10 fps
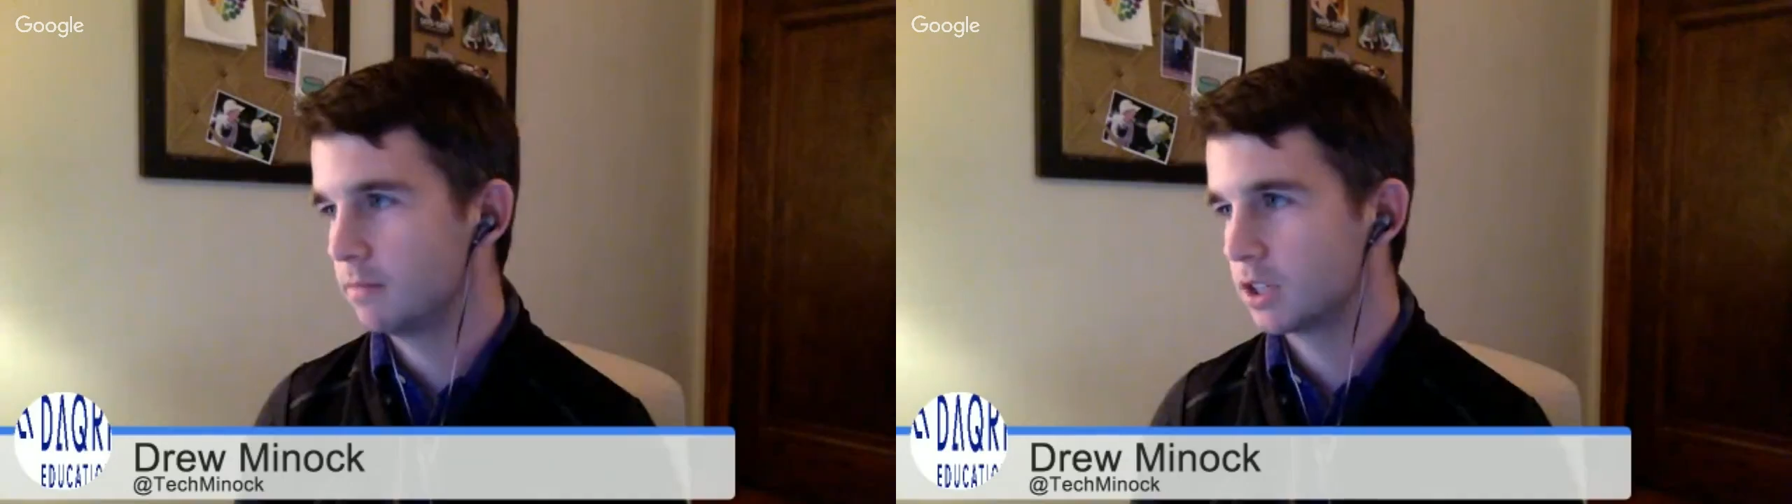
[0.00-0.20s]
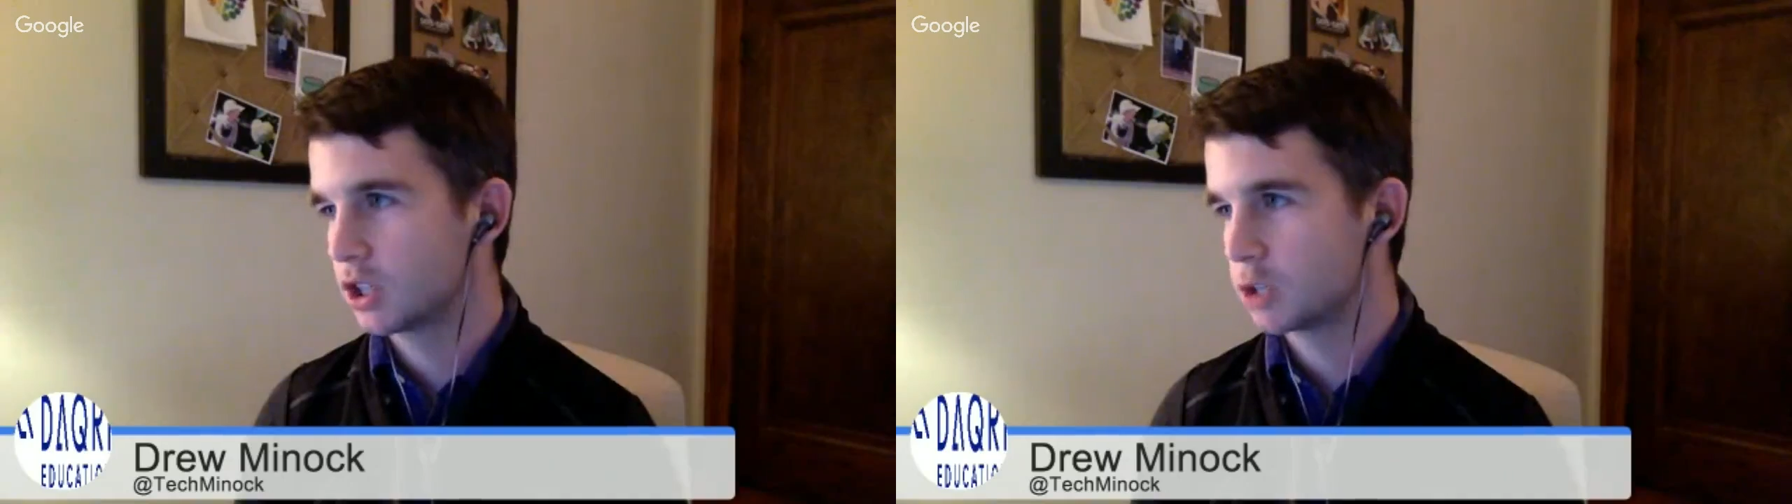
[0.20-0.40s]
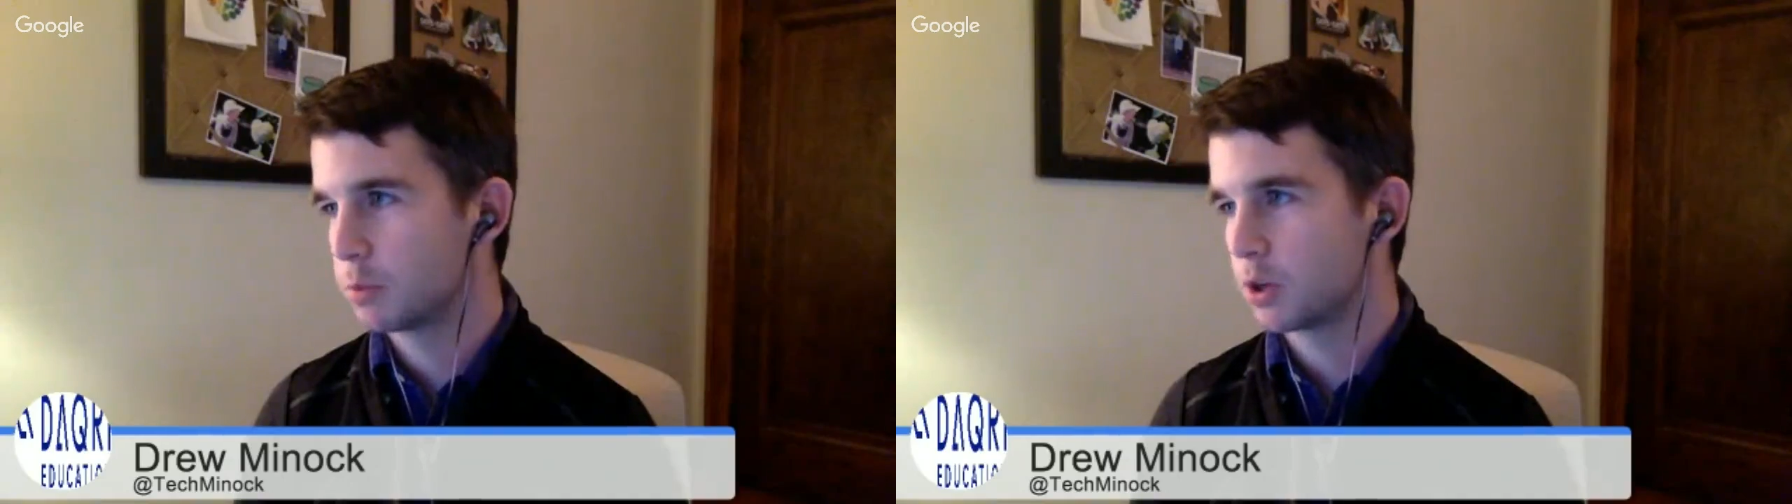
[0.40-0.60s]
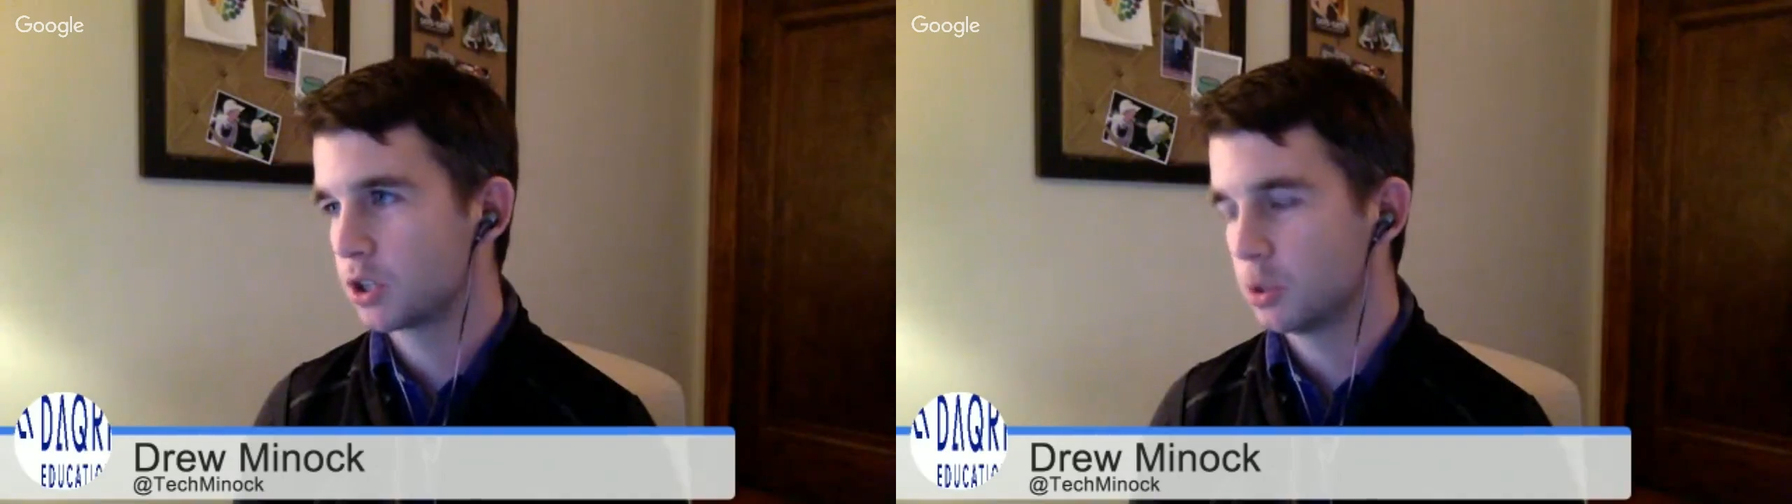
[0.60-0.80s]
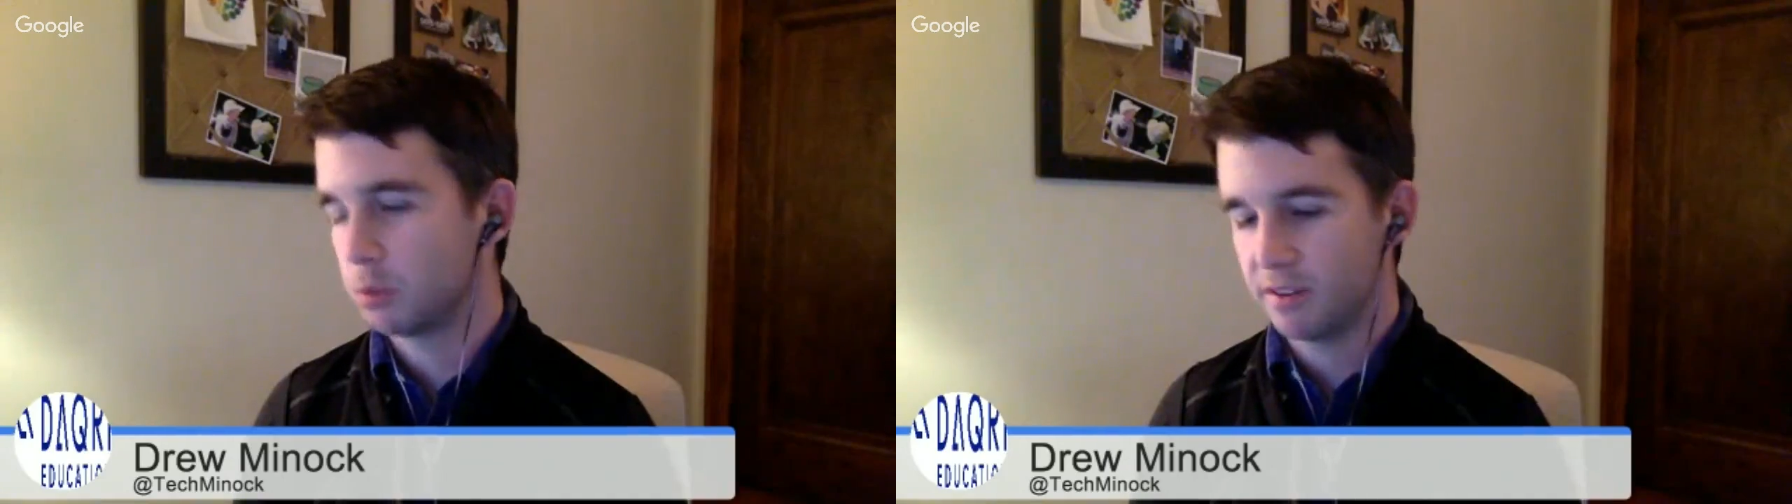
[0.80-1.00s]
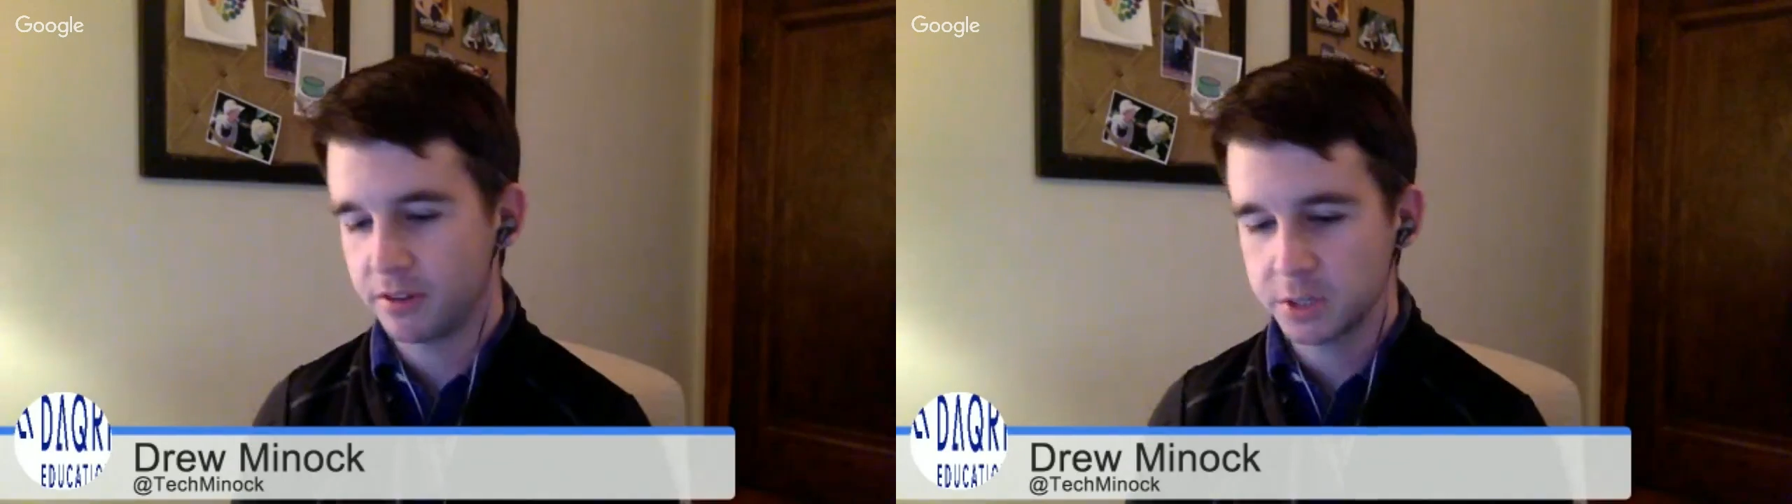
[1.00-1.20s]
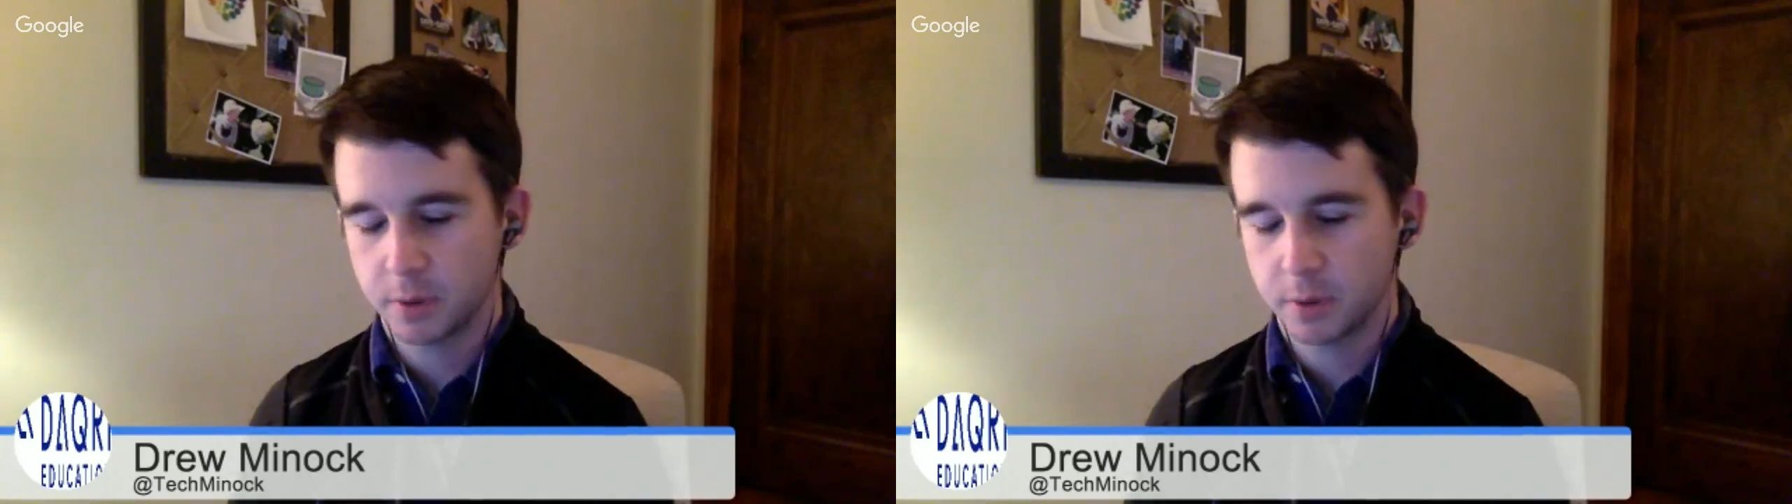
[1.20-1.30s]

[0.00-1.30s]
is just personal preference,